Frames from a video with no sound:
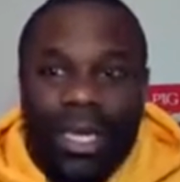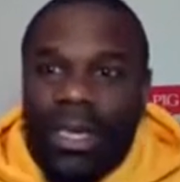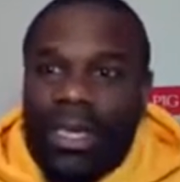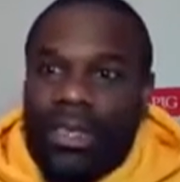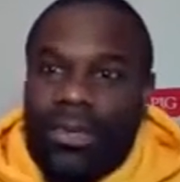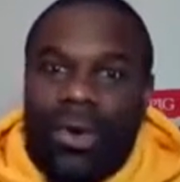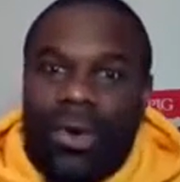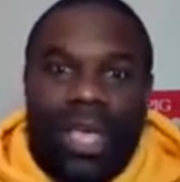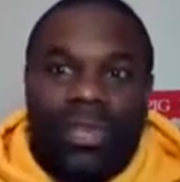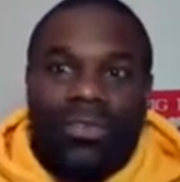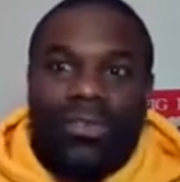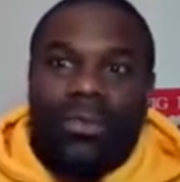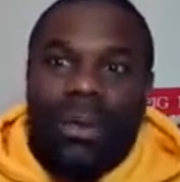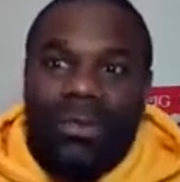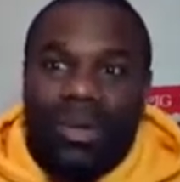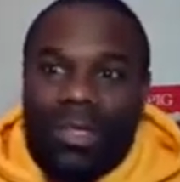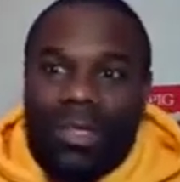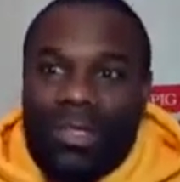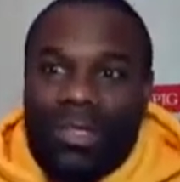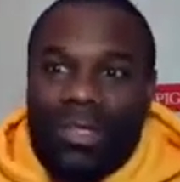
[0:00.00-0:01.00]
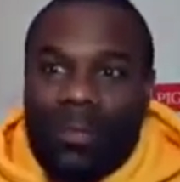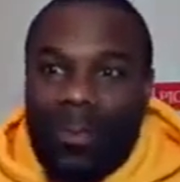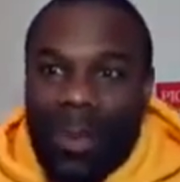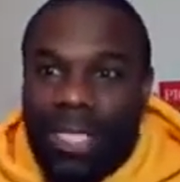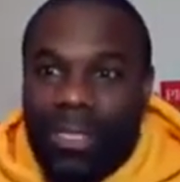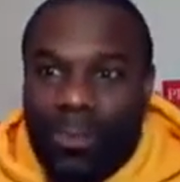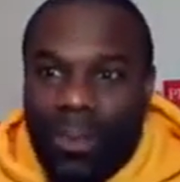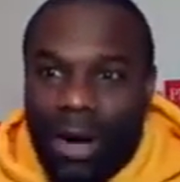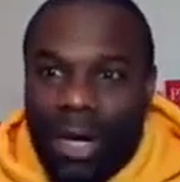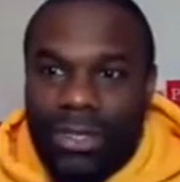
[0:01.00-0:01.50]
You guys remember the
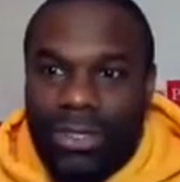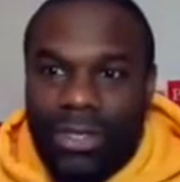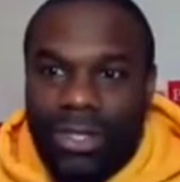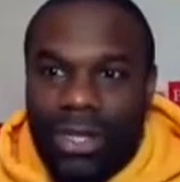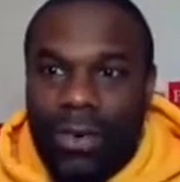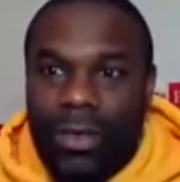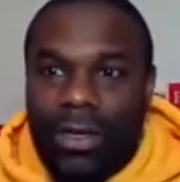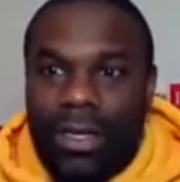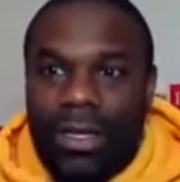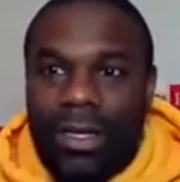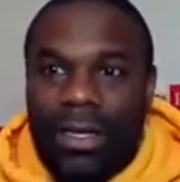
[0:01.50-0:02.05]
spacebar joke?